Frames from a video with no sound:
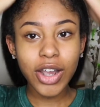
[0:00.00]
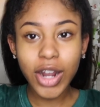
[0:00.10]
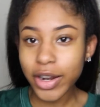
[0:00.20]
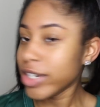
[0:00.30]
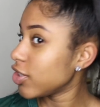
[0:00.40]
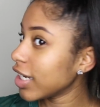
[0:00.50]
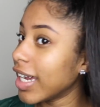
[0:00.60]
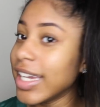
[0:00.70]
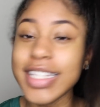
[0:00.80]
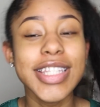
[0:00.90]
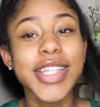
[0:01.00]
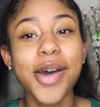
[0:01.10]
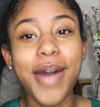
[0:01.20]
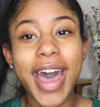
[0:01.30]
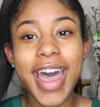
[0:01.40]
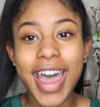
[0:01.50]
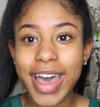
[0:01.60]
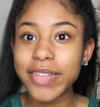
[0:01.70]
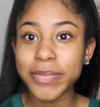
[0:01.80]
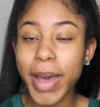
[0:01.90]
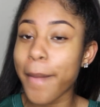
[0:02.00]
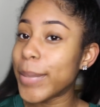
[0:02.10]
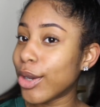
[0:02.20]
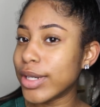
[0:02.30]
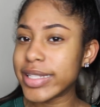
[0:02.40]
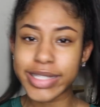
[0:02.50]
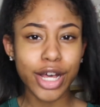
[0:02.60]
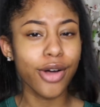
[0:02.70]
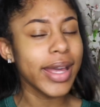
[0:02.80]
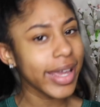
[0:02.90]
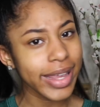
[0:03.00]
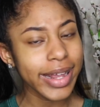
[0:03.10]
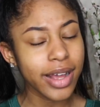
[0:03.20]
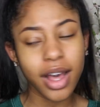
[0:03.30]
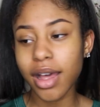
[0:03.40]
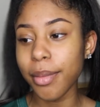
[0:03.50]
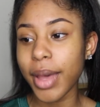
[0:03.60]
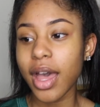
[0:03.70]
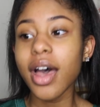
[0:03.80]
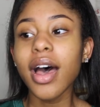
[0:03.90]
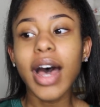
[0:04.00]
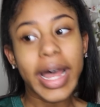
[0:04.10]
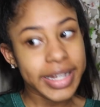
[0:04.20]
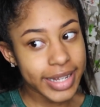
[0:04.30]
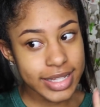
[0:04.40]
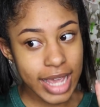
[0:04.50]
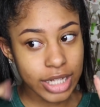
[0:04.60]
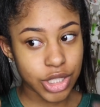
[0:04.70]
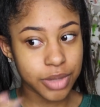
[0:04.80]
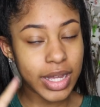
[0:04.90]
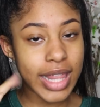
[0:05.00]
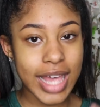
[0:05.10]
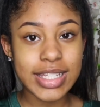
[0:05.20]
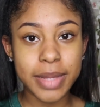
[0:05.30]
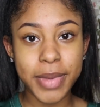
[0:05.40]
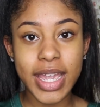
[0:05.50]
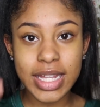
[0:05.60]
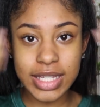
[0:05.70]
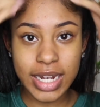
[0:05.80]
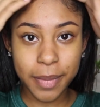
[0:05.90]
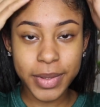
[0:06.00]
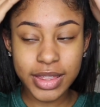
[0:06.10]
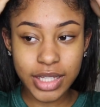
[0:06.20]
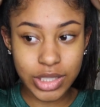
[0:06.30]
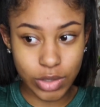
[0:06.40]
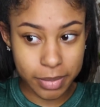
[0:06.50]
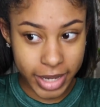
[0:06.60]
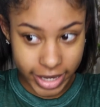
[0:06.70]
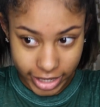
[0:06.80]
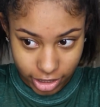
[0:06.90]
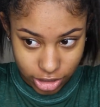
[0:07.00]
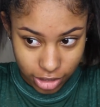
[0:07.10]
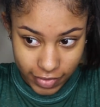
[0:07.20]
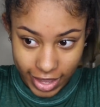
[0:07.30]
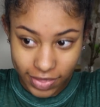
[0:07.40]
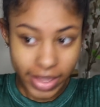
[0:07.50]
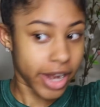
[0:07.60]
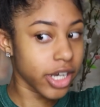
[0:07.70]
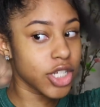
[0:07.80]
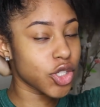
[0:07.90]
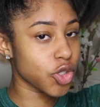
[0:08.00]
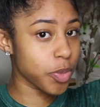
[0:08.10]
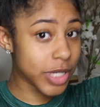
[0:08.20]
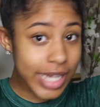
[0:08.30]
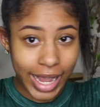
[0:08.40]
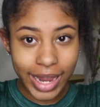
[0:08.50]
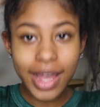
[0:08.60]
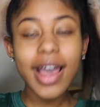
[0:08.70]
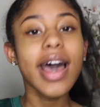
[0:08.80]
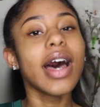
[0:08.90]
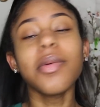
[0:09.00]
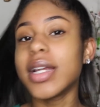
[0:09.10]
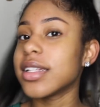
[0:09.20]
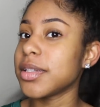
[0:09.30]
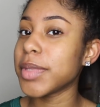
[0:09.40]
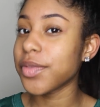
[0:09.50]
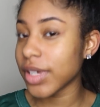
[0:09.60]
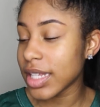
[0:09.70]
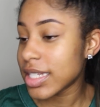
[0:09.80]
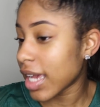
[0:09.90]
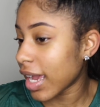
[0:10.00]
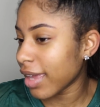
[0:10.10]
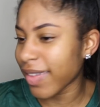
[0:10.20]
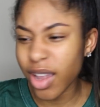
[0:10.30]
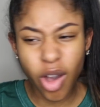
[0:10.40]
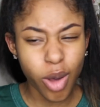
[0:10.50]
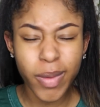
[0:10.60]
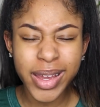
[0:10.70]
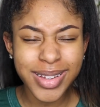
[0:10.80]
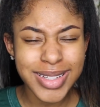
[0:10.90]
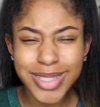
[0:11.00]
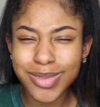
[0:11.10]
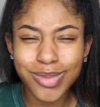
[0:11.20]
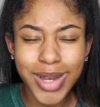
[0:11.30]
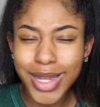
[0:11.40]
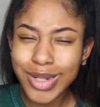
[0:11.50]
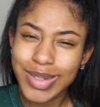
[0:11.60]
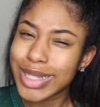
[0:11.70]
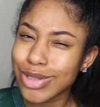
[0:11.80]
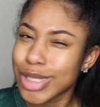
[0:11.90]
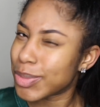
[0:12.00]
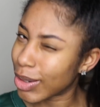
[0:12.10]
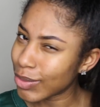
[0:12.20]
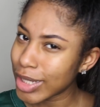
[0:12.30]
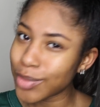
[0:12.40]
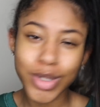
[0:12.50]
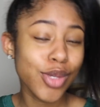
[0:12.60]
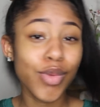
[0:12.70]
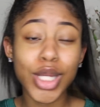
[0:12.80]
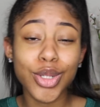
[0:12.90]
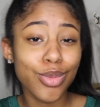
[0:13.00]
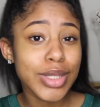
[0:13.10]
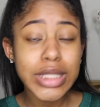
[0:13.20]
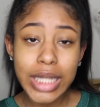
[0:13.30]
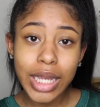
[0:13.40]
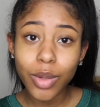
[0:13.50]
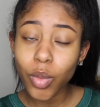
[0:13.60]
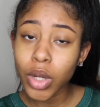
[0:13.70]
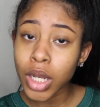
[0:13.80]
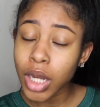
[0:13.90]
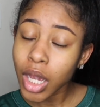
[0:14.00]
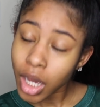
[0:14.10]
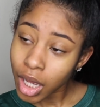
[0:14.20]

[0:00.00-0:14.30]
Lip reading: Alright you guys, so I have my ponytail in. I did take 2 elastic bands and I put these on my hair so that the hair is super tight. I want it to be really tight like always. Why do a loose pony when you can do a tight one?